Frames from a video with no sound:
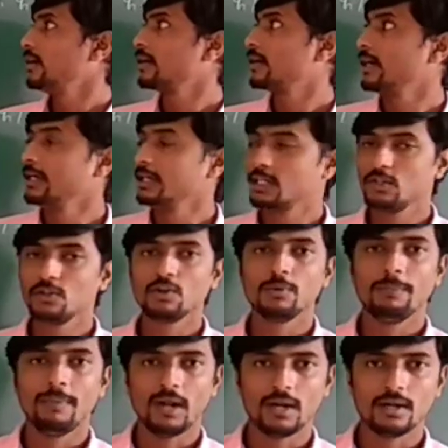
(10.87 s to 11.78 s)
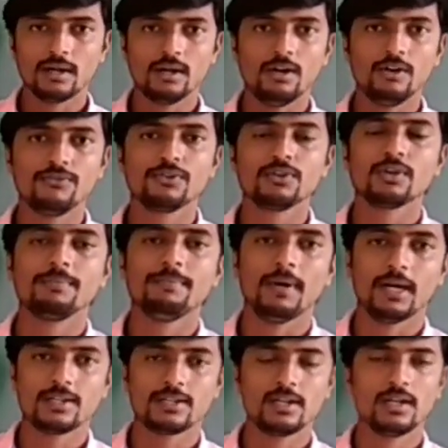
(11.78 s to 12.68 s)
continued part of your
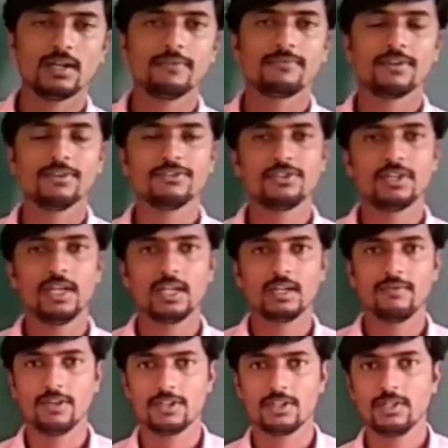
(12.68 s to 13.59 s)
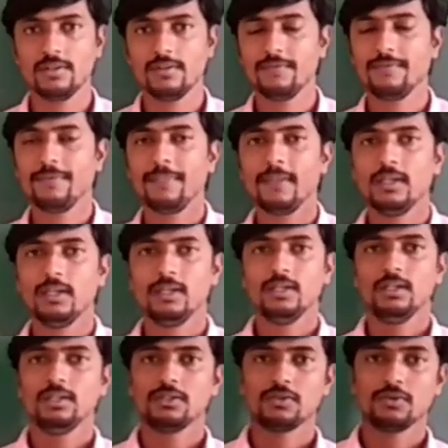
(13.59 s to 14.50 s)
partial differential equation.
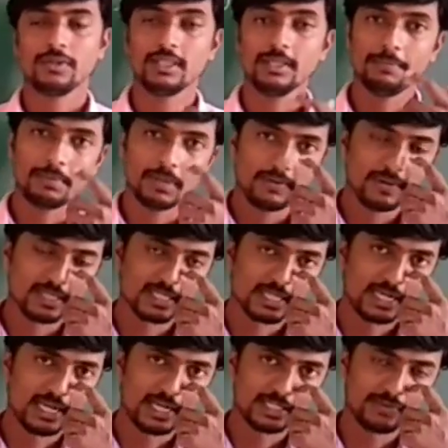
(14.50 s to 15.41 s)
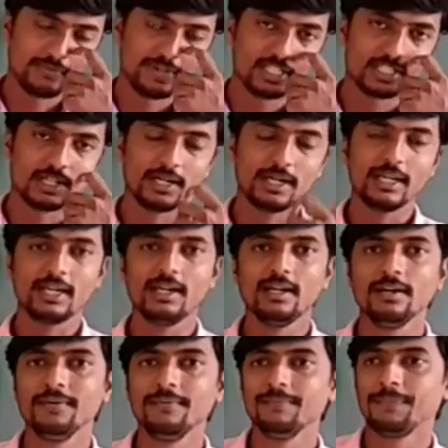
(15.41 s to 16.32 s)
So in the previous class we
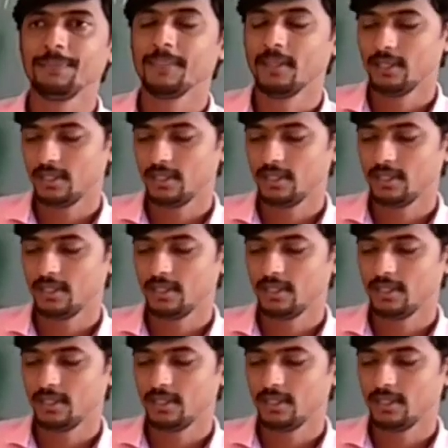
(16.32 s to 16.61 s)
studied